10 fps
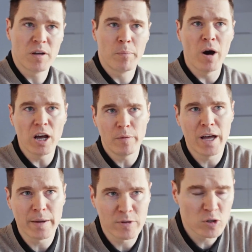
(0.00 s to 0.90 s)
the
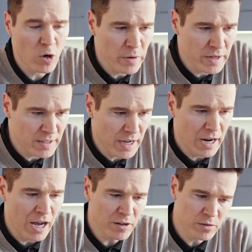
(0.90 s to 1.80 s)
bottom line story is
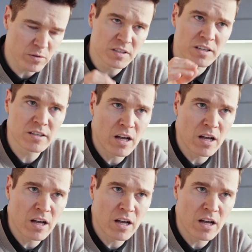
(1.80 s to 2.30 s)
that out of those 6